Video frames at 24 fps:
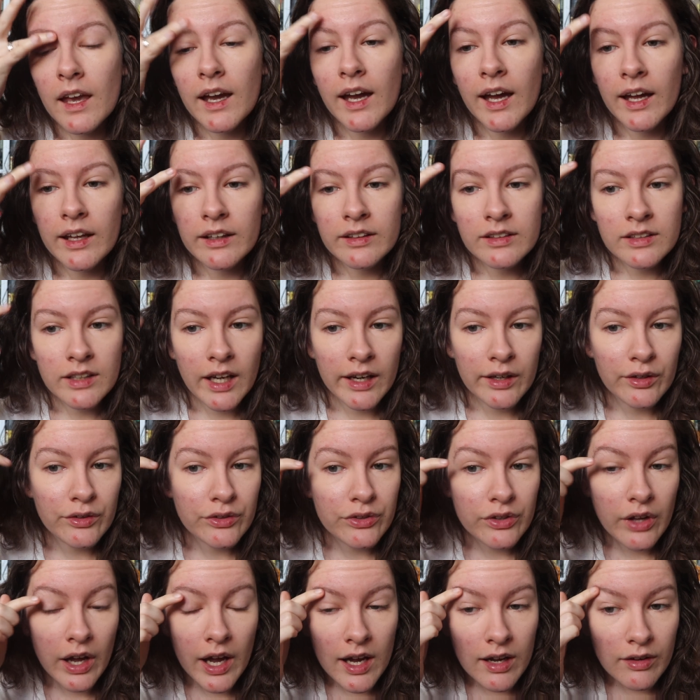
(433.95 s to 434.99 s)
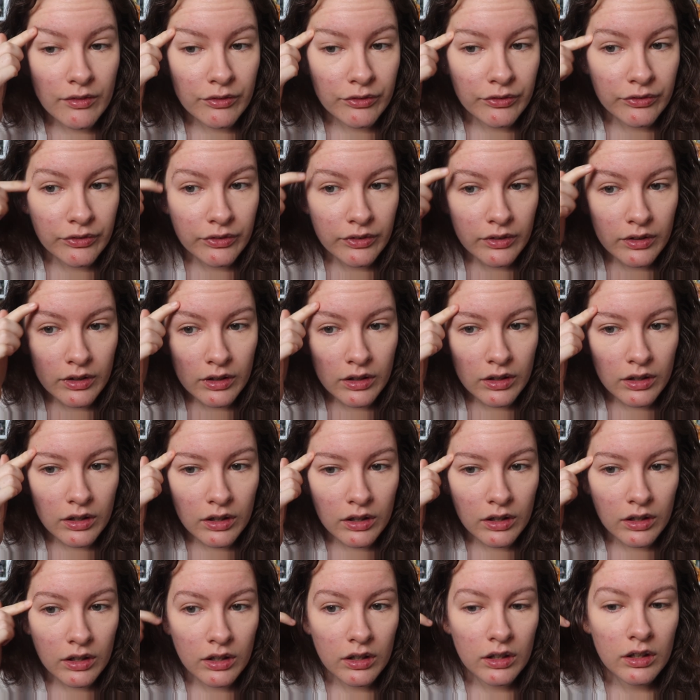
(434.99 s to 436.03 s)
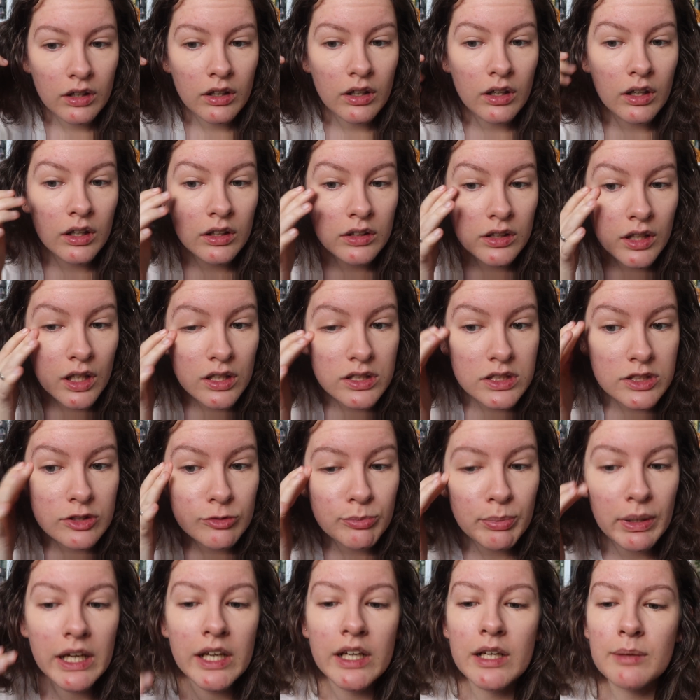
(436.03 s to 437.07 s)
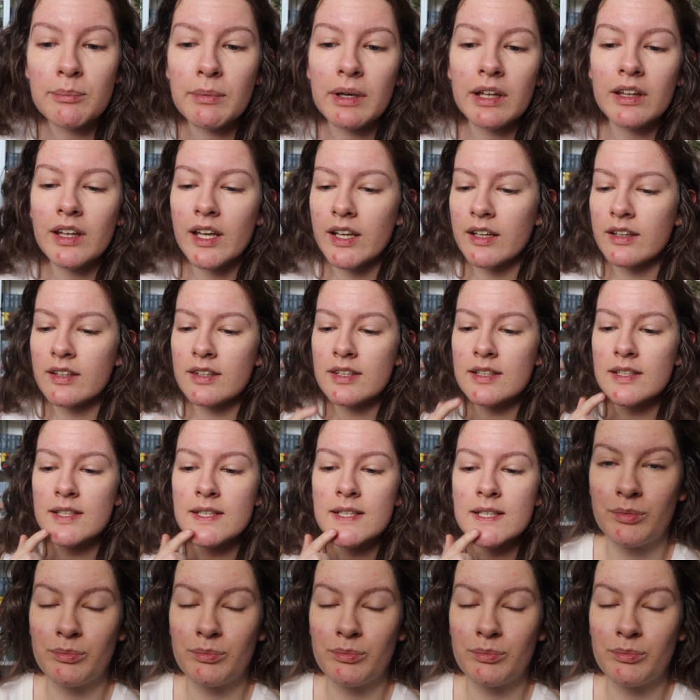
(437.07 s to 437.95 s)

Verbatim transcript: and I also have a lot of pain in my legs,